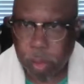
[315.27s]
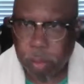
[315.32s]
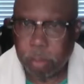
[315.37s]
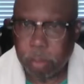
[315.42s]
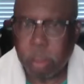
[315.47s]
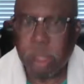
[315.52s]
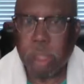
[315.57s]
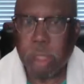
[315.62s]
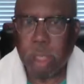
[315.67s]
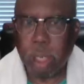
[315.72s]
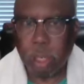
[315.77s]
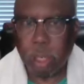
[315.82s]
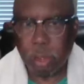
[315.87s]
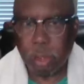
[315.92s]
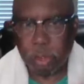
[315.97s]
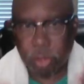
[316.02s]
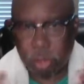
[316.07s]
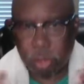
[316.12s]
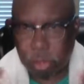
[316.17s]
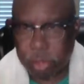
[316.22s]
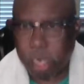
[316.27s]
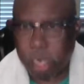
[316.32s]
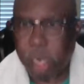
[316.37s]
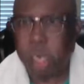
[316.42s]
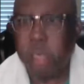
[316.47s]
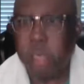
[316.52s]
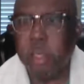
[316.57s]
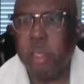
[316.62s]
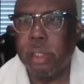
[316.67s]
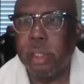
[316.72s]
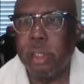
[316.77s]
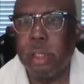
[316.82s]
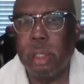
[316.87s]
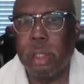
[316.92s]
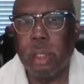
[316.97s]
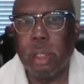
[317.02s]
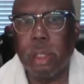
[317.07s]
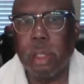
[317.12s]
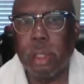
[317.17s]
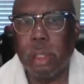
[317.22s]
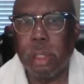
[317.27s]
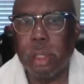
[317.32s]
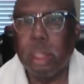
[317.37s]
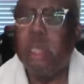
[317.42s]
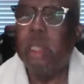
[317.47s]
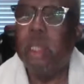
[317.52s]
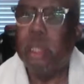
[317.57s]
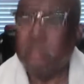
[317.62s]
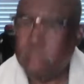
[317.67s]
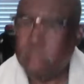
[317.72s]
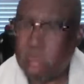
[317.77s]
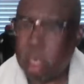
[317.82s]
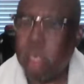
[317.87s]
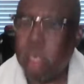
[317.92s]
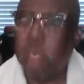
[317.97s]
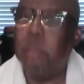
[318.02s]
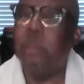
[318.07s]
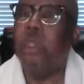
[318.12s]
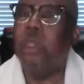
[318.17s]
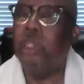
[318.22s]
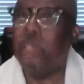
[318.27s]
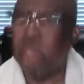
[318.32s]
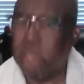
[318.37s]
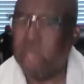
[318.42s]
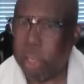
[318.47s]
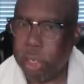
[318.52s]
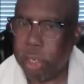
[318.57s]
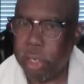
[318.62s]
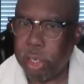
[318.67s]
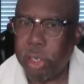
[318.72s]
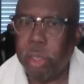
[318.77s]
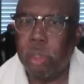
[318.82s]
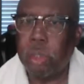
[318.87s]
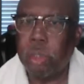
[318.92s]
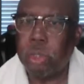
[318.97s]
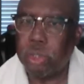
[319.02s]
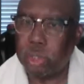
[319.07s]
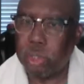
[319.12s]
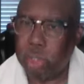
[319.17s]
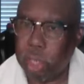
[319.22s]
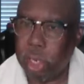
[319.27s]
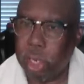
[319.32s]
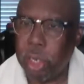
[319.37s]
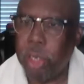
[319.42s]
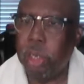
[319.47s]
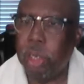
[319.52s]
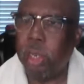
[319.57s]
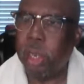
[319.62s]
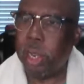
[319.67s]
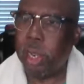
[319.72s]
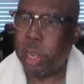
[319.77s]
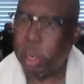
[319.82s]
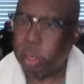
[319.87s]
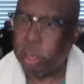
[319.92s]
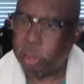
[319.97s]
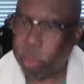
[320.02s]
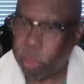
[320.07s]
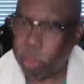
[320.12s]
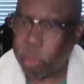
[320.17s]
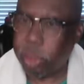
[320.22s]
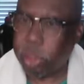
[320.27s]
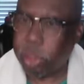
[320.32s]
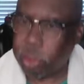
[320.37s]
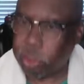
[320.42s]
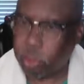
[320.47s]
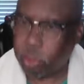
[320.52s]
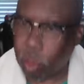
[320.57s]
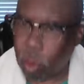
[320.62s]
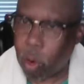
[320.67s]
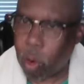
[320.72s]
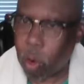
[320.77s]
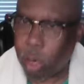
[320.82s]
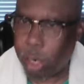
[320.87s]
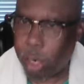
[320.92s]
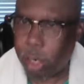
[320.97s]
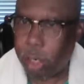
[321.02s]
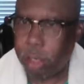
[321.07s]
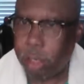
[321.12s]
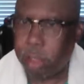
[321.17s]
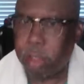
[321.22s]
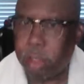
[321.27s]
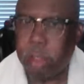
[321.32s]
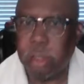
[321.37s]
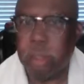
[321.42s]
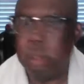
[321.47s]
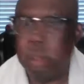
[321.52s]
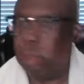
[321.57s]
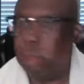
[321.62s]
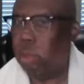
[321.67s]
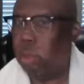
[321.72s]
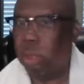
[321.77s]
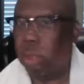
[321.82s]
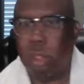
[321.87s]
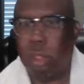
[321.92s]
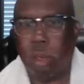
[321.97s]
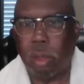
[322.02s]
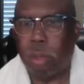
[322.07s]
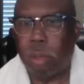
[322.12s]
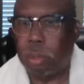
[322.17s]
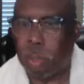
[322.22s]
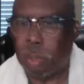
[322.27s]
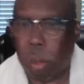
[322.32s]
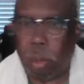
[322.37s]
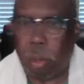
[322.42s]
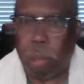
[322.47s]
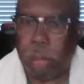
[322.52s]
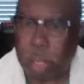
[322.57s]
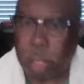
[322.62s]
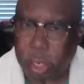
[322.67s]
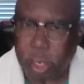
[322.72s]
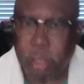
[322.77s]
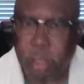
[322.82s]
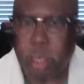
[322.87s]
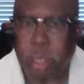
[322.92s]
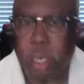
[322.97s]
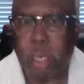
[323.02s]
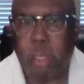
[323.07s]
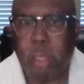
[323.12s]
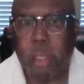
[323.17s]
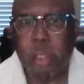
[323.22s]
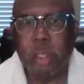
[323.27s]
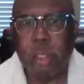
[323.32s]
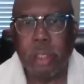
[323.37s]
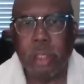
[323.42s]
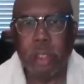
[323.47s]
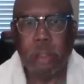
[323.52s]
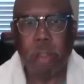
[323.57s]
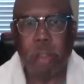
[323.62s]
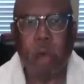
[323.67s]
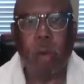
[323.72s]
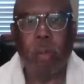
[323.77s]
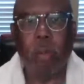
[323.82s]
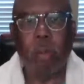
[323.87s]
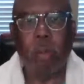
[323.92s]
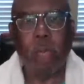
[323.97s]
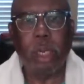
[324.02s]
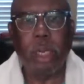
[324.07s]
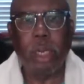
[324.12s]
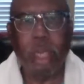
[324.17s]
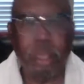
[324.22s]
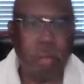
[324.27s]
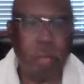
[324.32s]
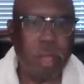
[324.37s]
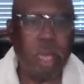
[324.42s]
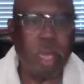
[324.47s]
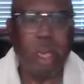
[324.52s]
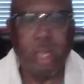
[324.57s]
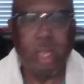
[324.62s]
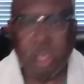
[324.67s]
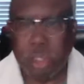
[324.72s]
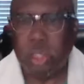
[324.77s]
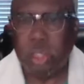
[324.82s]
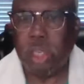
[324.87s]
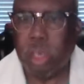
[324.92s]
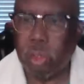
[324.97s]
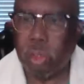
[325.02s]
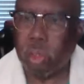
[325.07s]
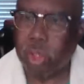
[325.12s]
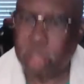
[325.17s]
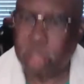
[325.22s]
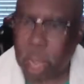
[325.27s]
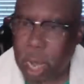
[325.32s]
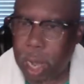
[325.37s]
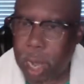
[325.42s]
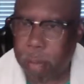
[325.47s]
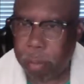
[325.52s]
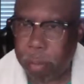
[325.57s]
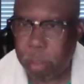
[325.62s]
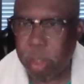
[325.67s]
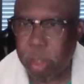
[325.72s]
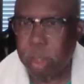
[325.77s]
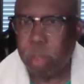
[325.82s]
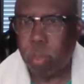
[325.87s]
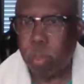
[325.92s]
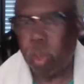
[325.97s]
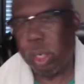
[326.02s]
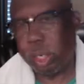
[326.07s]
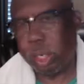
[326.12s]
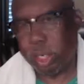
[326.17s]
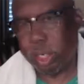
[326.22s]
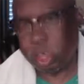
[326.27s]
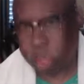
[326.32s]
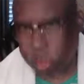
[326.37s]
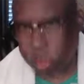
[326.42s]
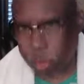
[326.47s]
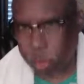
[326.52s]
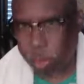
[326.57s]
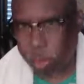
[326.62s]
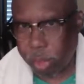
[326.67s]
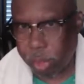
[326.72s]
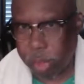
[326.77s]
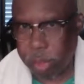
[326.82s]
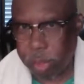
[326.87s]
because Satan comes to kill, steal, and to destroy. Just don't don't believe that. Don't believe that he's gonna stop what he's doing.